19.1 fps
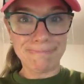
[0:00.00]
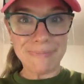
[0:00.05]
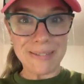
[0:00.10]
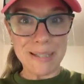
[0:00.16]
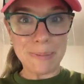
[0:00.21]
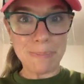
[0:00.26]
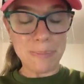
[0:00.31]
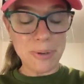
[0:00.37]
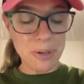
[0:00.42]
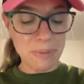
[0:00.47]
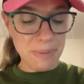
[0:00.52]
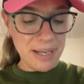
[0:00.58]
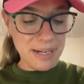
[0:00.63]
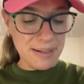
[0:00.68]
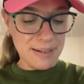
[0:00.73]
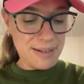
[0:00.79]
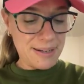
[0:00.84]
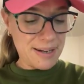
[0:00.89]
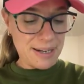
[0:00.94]

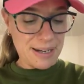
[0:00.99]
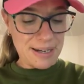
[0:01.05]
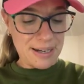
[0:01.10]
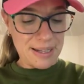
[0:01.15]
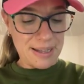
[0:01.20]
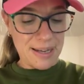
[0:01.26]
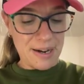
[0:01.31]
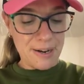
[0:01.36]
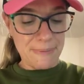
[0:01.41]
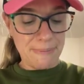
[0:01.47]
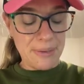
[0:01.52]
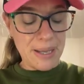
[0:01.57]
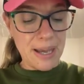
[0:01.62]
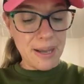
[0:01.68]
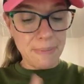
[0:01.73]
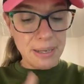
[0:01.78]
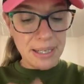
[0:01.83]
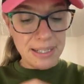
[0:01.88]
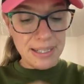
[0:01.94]
spearmint nugget in there.
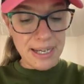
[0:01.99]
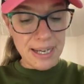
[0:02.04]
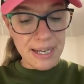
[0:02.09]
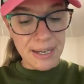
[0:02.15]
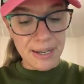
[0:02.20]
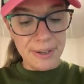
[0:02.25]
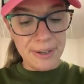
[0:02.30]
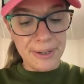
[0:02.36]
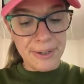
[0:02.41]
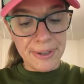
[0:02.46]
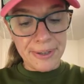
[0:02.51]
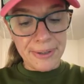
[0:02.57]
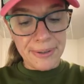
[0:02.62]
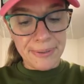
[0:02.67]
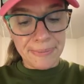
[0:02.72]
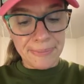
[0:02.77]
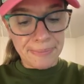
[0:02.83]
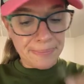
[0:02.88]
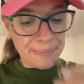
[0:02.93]
Okay, I'm going to take
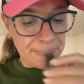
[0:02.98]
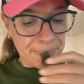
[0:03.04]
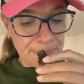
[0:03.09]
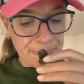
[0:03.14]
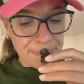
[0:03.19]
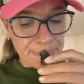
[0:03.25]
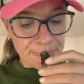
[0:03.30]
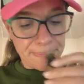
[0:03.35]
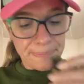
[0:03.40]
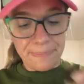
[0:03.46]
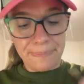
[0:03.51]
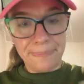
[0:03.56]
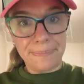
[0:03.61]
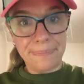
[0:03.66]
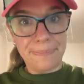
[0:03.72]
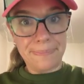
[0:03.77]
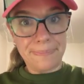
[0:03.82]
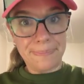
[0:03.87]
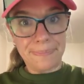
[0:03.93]

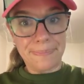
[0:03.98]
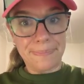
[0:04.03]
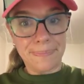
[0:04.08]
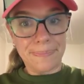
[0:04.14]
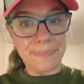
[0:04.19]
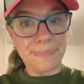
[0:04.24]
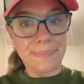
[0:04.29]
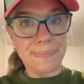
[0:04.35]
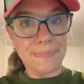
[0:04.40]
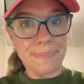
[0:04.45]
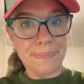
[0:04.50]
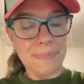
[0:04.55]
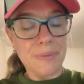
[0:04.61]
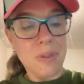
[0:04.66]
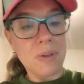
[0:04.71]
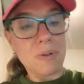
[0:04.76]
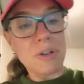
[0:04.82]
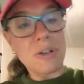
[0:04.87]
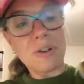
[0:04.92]

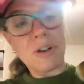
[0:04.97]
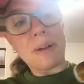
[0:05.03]
3